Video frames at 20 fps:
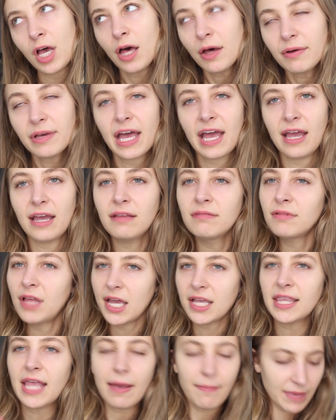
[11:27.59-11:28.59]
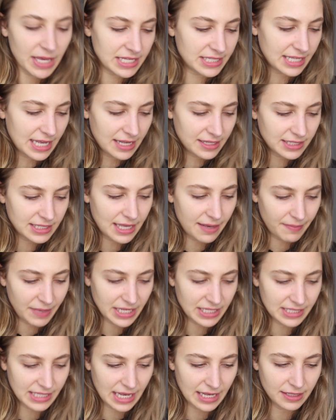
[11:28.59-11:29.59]
okay, like that makes
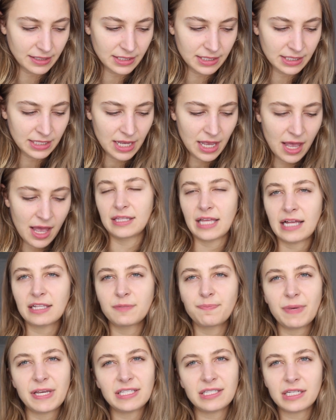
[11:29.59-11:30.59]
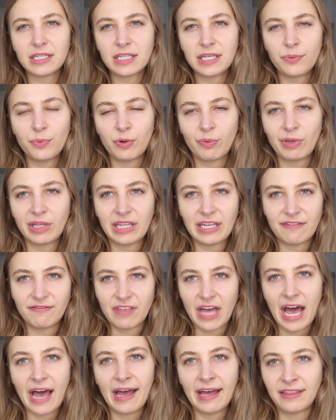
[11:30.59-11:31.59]
sense. That's basically where we leave
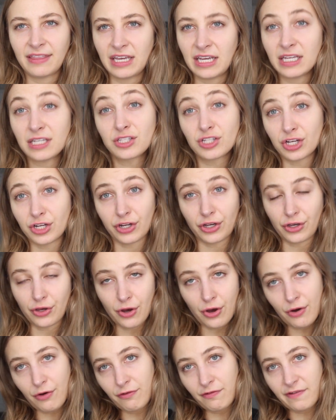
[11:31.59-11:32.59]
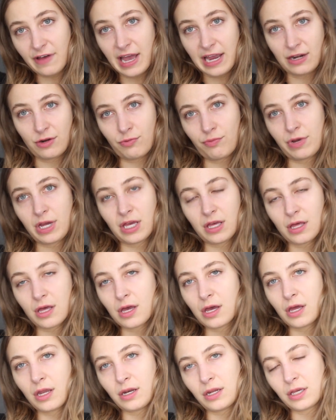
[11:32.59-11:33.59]
that. I think he's gonna go find
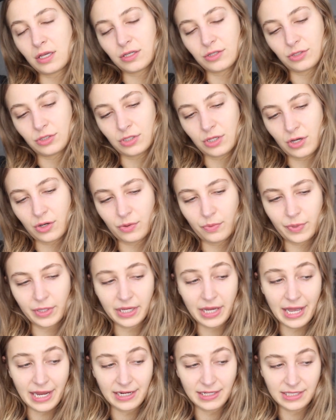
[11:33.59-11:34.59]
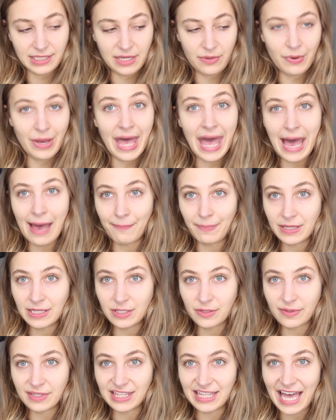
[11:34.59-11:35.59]
Rickon, so we'll kind of see what
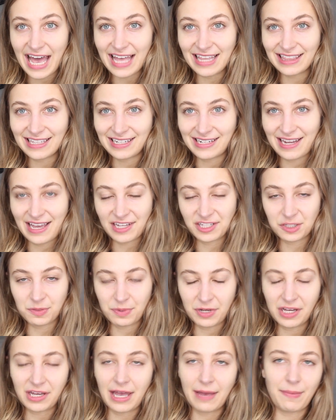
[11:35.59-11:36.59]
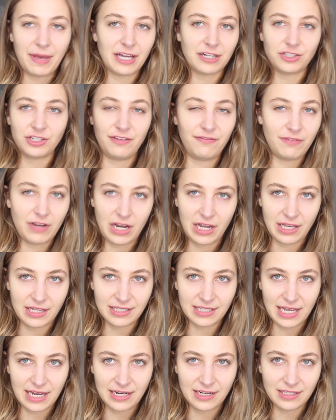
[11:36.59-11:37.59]
happens with that in the next book. I'm actually very
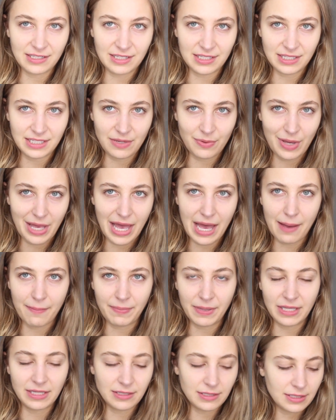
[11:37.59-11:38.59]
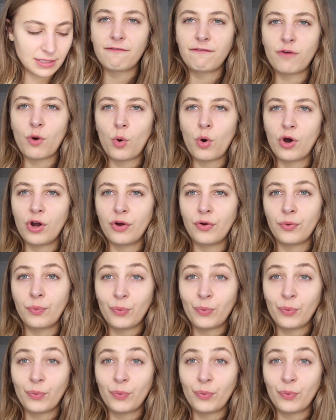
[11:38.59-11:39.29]
excited to see what happens. For